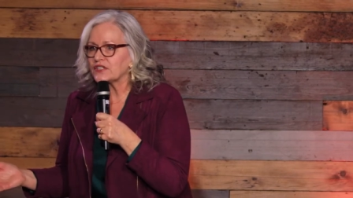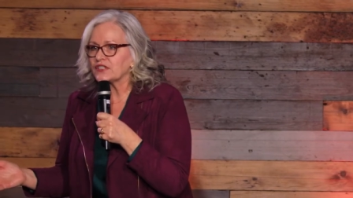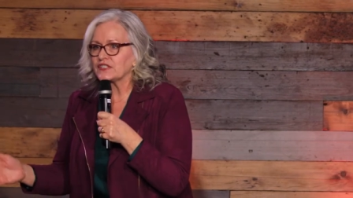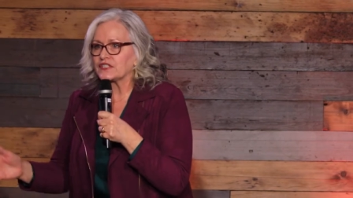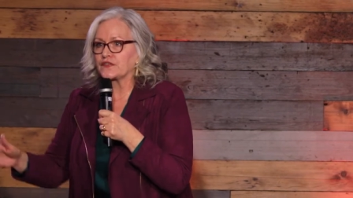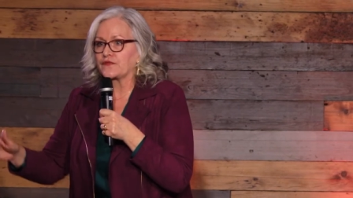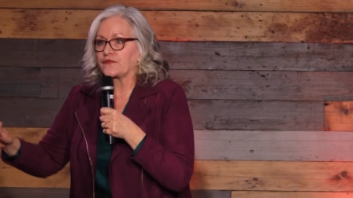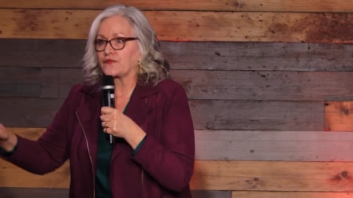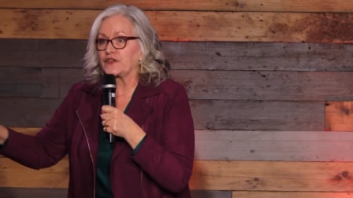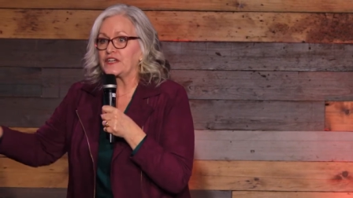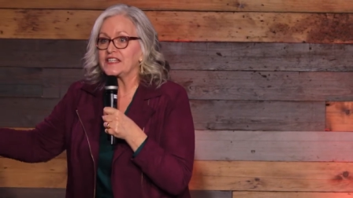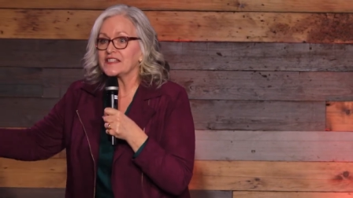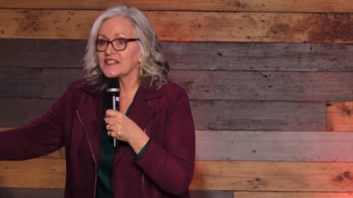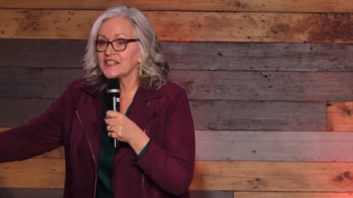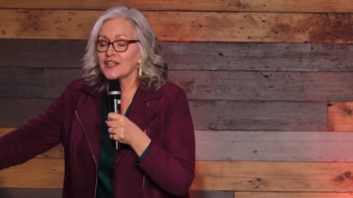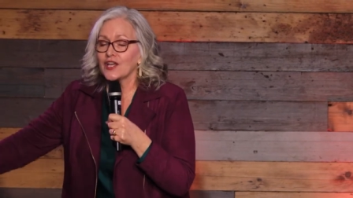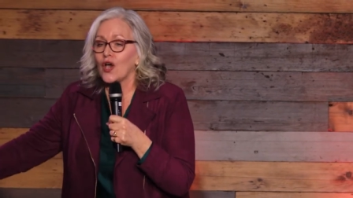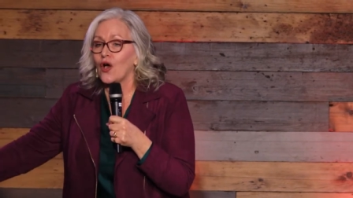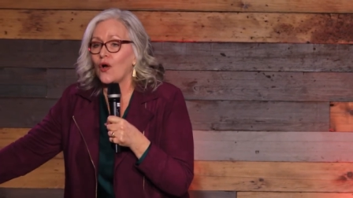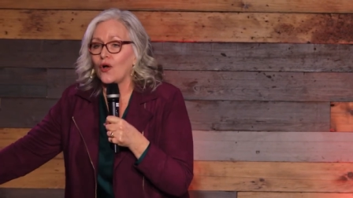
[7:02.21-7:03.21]
It's freezing
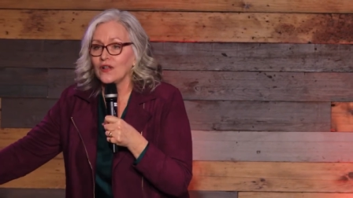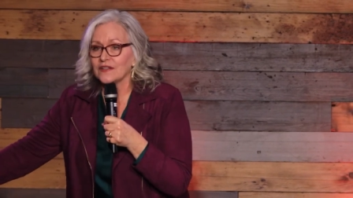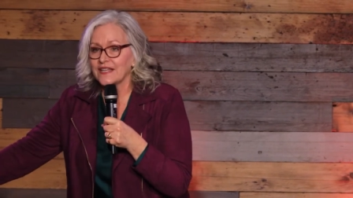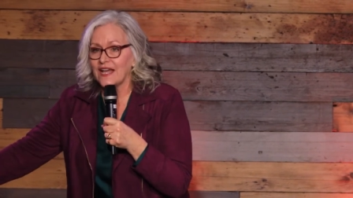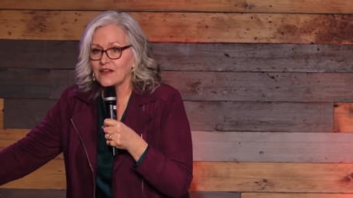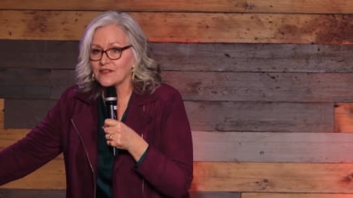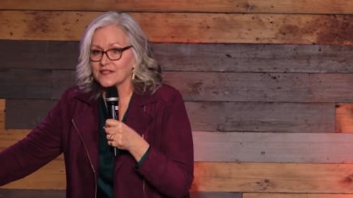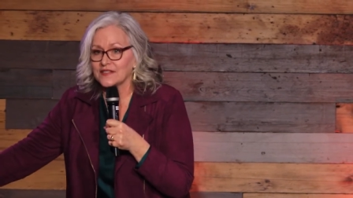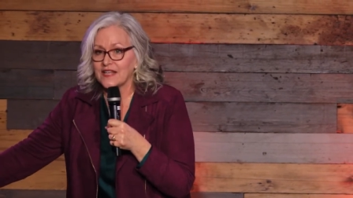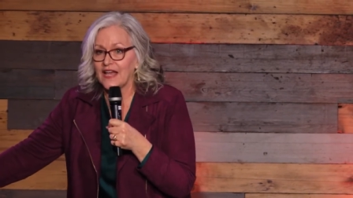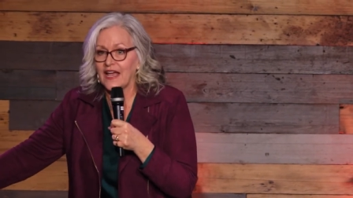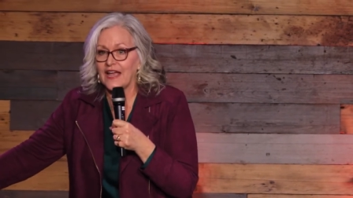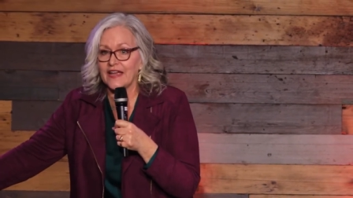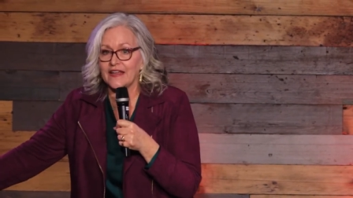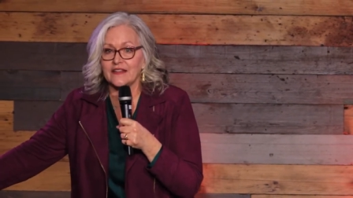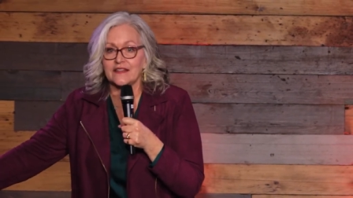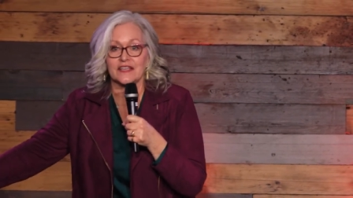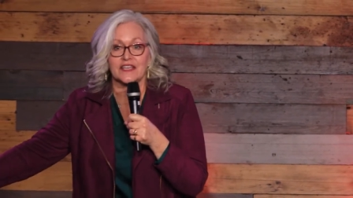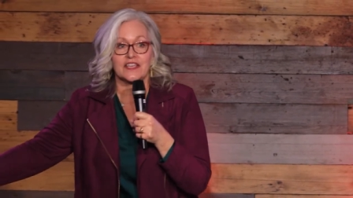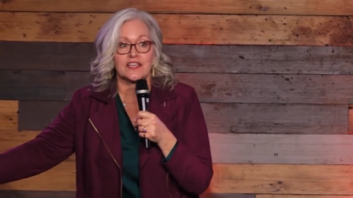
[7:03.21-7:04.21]
cold
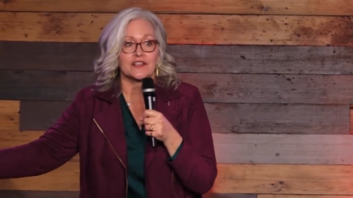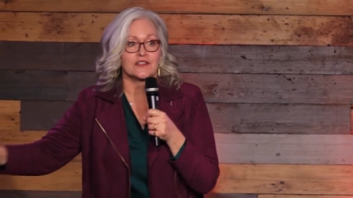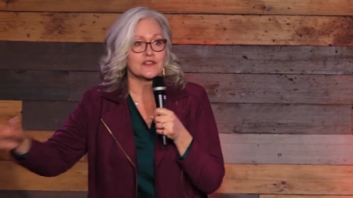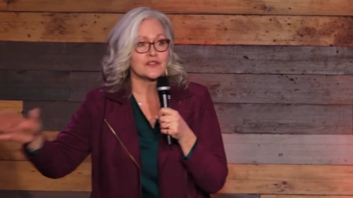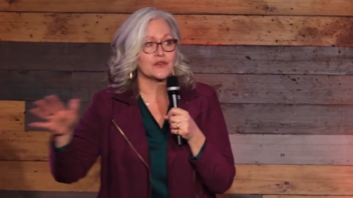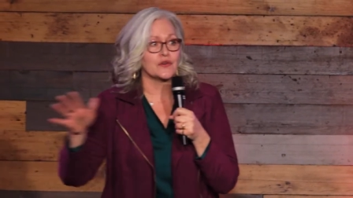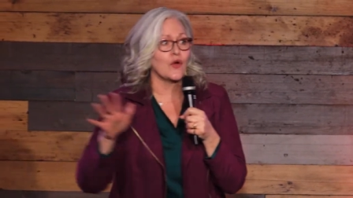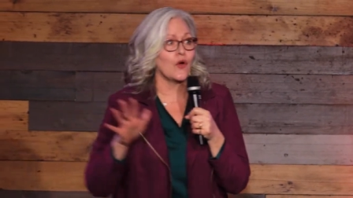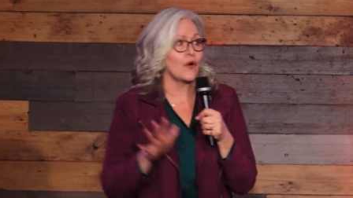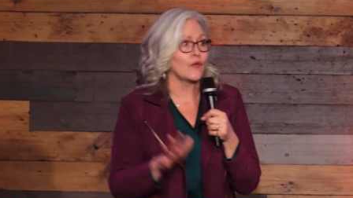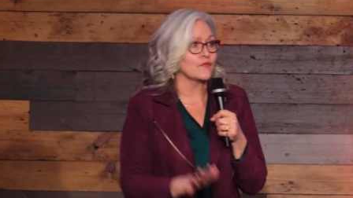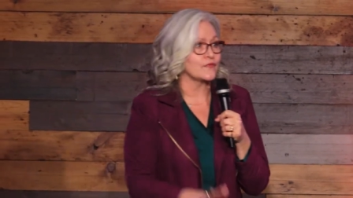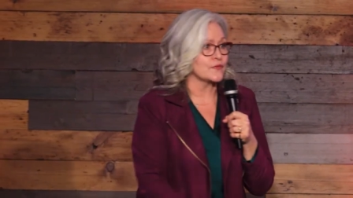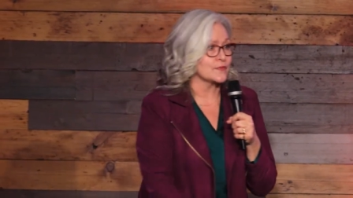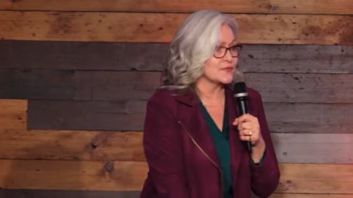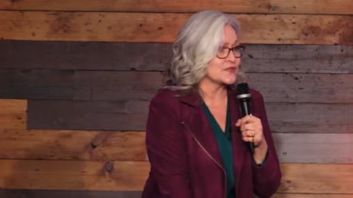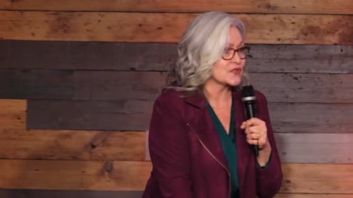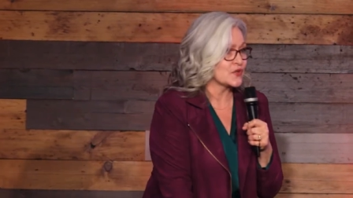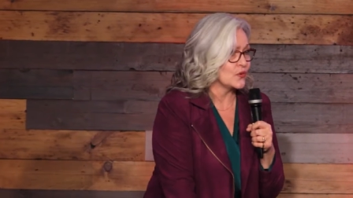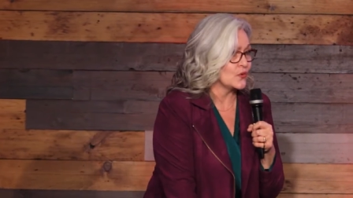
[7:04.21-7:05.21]
outside. The kids are home from
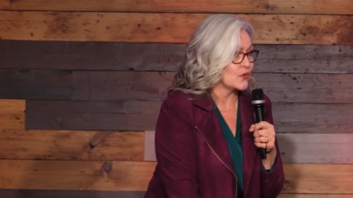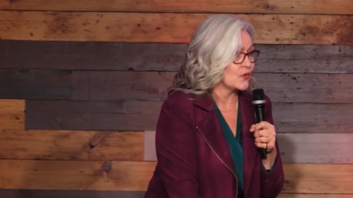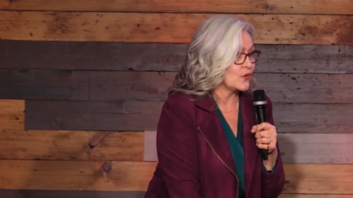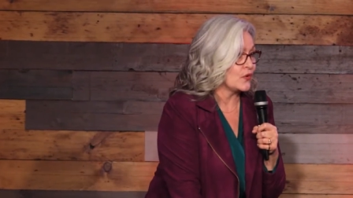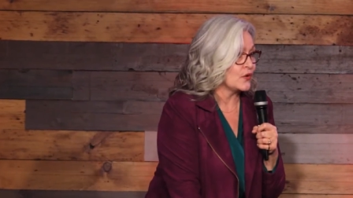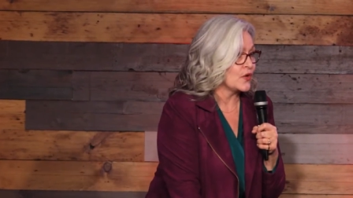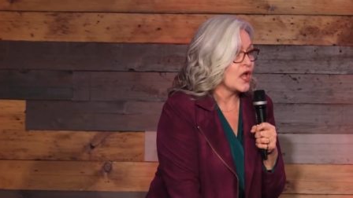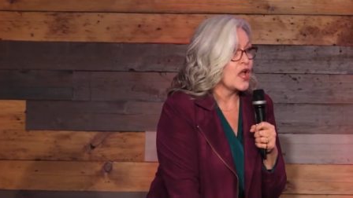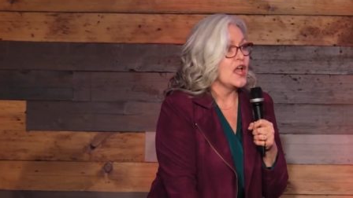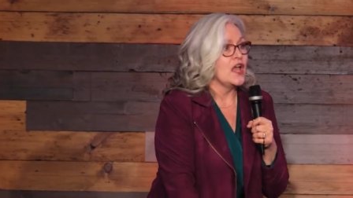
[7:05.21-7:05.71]
school.